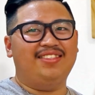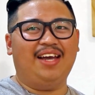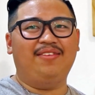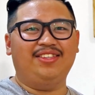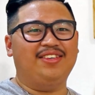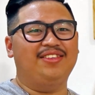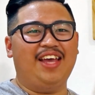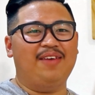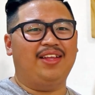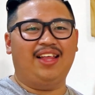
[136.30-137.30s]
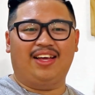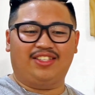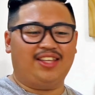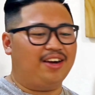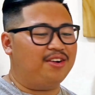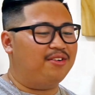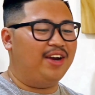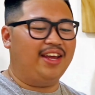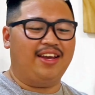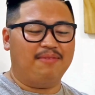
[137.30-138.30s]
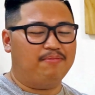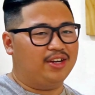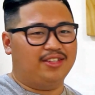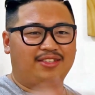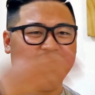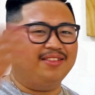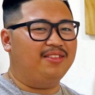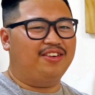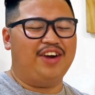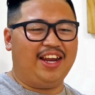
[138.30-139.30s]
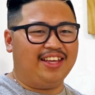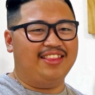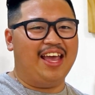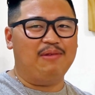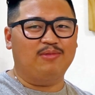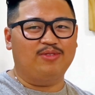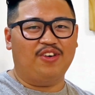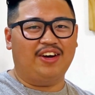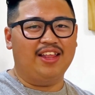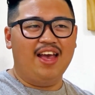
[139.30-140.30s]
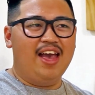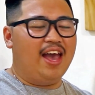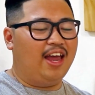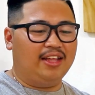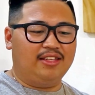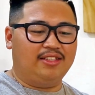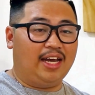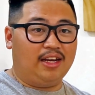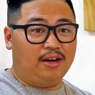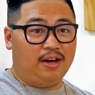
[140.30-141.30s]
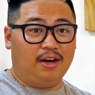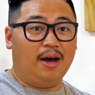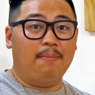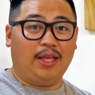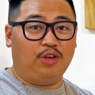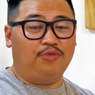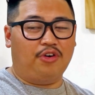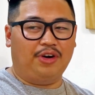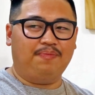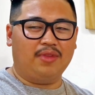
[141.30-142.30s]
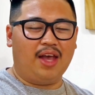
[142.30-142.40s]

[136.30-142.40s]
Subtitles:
damn, it's a good name. And then I just started creating burgers, creating names for it, and I designed a menu for it.